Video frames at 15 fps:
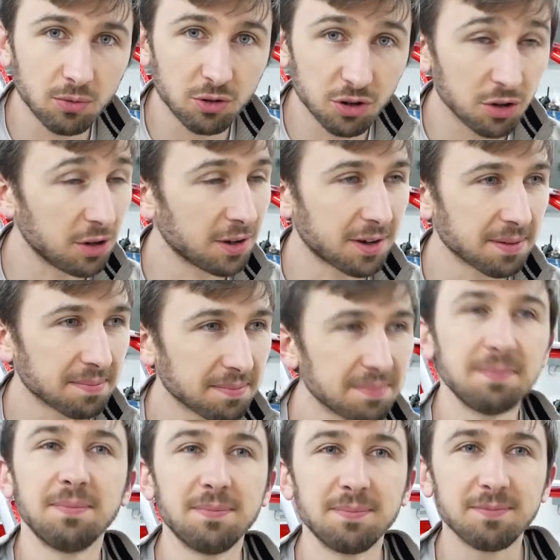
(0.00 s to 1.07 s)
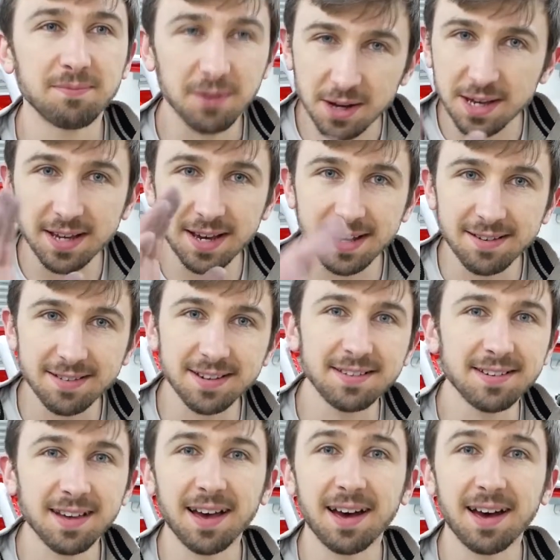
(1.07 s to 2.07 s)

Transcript: took fucking ages.